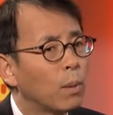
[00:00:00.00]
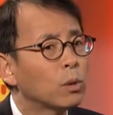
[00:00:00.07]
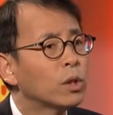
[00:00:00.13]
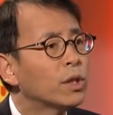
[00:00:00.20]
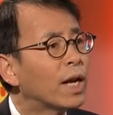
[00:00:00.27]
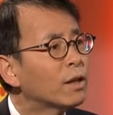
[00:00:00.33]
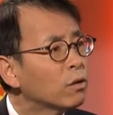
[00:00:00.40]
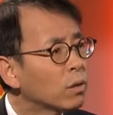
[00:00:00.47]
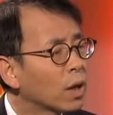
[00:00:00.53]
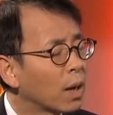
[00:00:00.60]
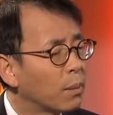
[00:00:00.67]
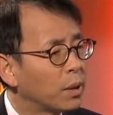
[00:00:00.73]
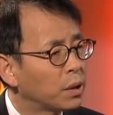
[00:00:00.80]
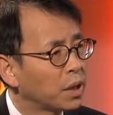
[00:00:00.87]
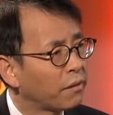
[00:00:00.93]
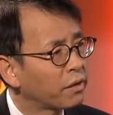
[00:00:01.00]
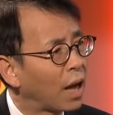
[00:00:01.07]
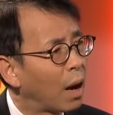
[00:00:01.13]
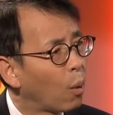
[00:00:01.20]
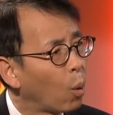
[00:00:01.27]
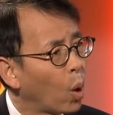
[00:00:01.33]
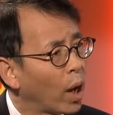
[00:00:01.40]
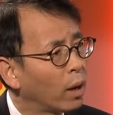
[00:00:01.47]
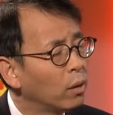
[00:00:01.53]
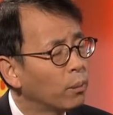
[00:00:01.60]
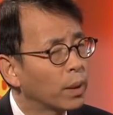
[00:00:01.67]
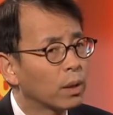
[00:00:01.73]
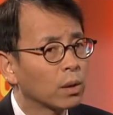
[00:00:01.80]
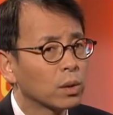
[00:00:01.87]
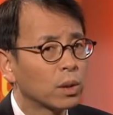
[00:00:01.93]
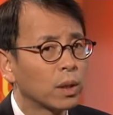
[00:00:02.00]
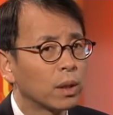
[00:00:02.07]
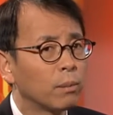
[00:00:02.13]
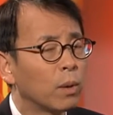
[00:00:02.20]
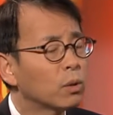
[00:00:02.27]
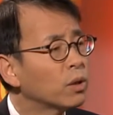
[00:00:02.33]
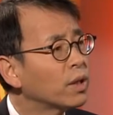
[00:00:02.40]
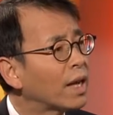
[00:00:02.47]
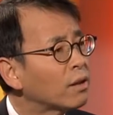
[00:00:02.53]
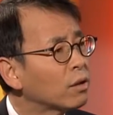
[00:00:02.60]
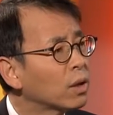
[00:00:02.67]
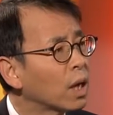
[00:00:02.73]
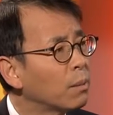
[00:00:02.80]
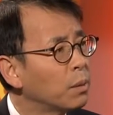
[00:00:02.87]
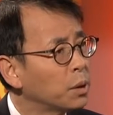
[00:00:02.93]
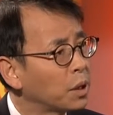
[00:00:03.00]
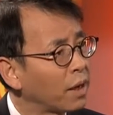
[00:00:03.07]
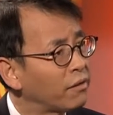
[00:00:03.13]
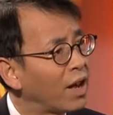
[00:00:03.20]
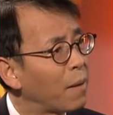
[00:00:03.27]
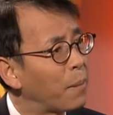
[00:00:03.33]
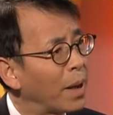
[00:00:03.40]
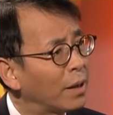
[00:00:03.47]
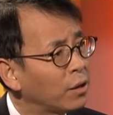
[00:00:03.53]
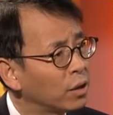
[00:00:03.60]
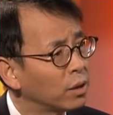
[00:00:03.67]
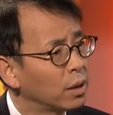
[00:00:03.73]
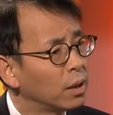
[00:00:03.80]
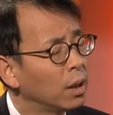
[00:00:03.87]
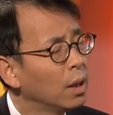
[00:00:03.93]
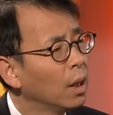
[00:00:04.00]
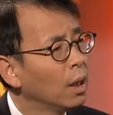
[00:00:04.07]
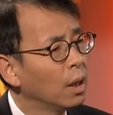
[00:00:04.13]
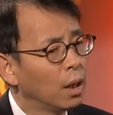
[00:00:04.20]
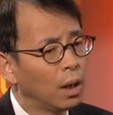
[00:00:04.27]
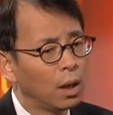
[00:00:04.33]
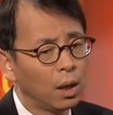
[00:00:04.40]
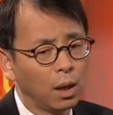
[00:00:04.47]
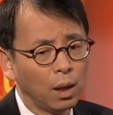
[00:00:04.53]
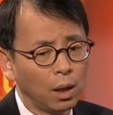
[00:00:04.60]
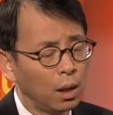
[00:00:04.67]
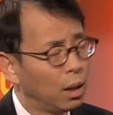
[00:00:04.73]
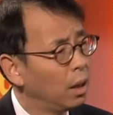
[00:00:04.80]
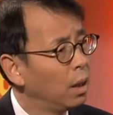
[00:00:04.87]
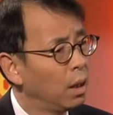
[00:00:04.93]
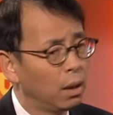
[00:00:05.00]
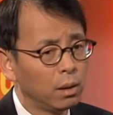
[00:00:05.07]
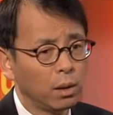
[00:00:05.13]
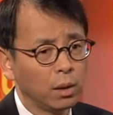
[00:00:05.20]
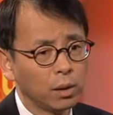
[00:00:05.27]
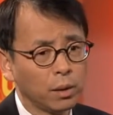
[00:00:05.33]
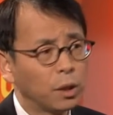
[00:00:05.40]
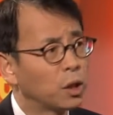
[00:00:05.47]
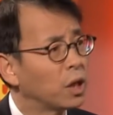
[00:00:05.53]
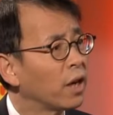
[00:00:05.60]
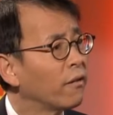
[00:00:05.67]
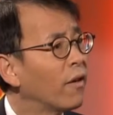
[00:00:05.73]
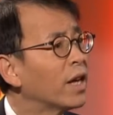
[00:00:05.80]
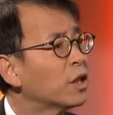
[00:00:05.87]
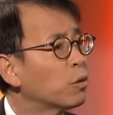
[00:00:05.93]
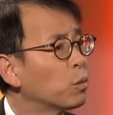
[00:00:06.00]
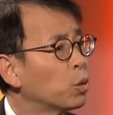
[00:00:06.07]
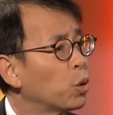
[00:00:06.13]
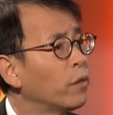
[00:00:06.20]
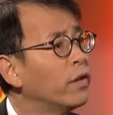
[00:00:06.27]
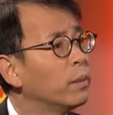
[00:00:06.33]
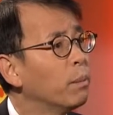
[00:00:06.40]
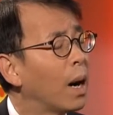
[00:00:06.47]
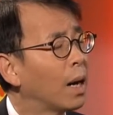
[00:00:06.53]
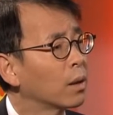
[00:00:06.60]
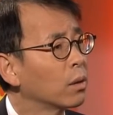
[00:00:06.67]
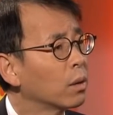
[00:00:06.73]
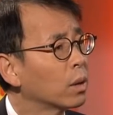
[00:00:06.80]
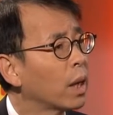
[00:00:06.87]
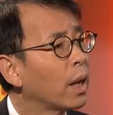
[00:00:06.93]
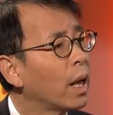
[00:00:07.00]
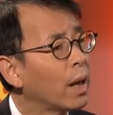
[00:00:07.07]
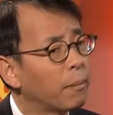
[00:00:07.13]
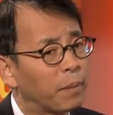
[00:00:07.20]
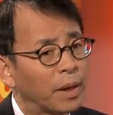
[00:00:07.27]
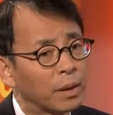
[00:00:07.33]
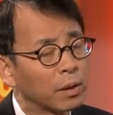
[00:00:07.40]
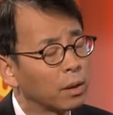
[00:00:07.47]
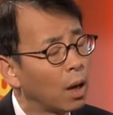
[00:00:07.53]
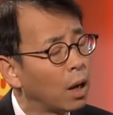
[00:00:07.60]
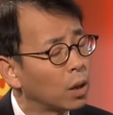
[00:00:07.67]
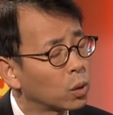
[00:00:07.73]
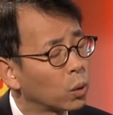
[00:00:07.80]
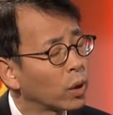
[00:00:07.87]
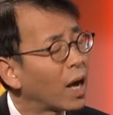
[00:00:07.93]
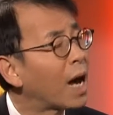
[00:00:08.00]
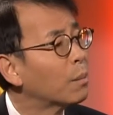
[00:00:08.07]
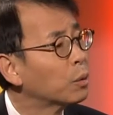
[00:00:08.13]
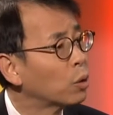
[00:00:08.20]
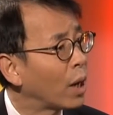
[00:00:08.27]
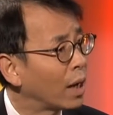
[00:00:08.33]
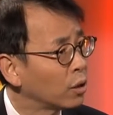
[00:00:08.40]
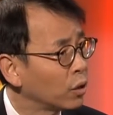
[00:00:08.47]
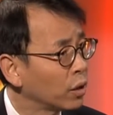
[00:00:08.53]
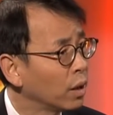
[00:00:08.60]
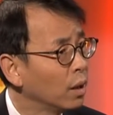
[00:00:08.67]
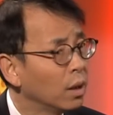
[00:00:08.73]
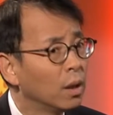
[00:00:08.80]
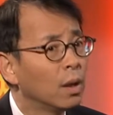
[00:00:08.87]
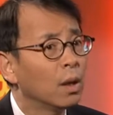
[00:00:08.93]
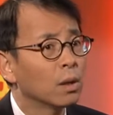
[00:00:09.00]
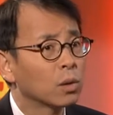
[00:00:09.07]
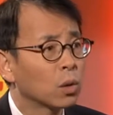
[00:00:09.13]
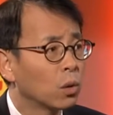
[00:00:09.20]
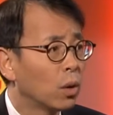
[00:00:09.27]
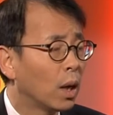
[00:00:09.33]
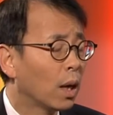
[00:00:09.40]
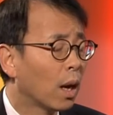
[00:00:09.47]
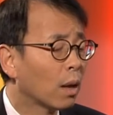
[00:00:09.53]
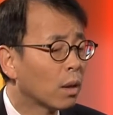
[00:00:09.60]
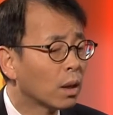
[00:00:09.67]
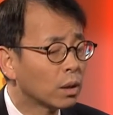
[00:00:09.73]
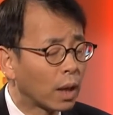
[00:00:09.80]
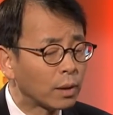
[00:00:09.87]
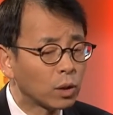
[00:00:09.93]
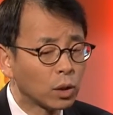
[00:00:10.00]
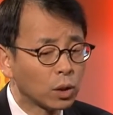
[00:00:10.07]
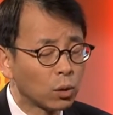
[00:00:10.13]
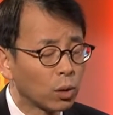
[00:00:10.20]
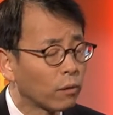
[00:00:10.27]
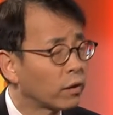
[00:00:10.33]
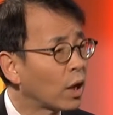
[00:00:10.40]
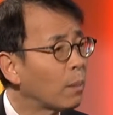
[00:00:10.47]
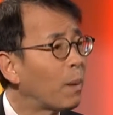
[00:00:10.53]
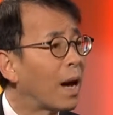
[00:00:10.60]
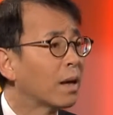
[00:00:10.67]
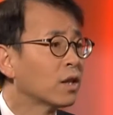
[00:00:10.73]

Multinational companies have done well because the multinational companies have abandoned this investment-driven model. They have been doing arbitraging. So I think that's sort of, they buy